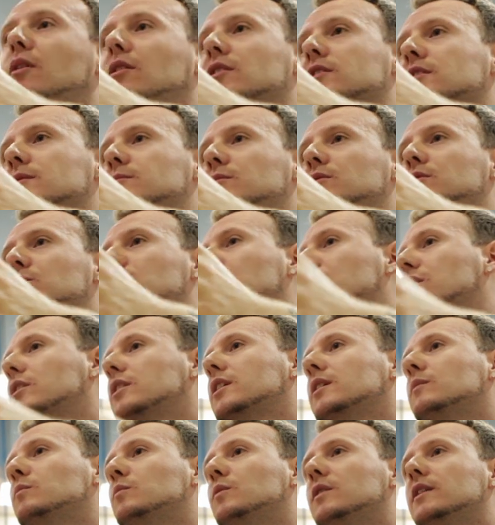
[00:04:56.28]
basketball,
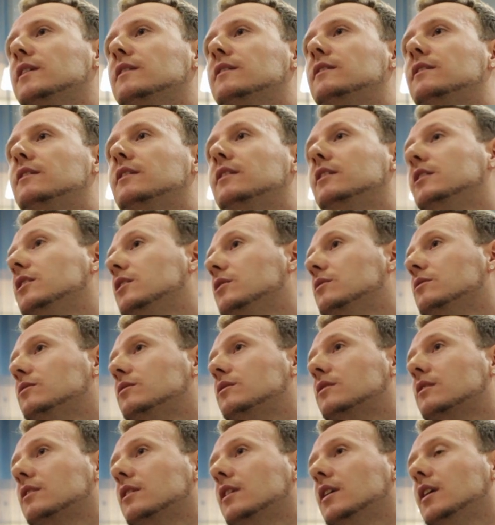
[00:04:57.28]
working with the
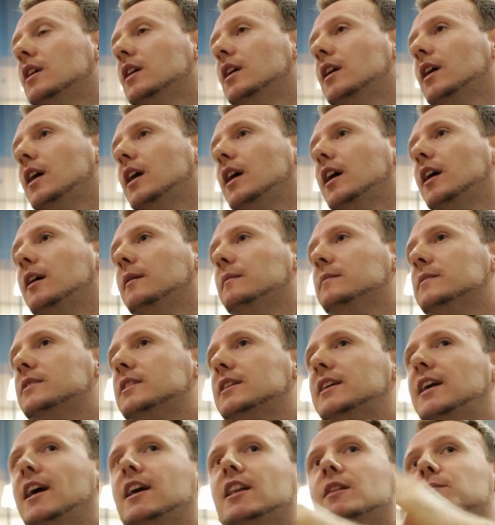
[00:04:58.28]
youth um,
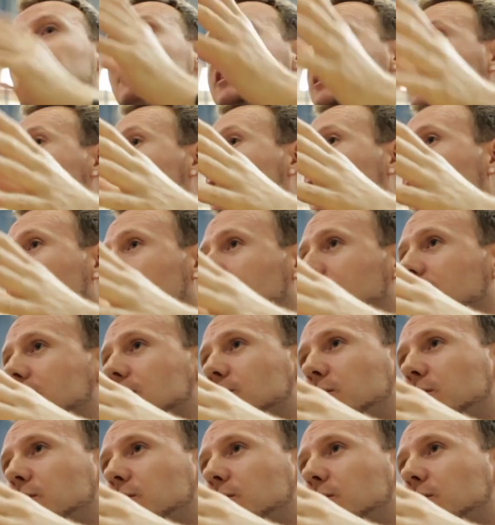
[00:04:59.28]
to get them excited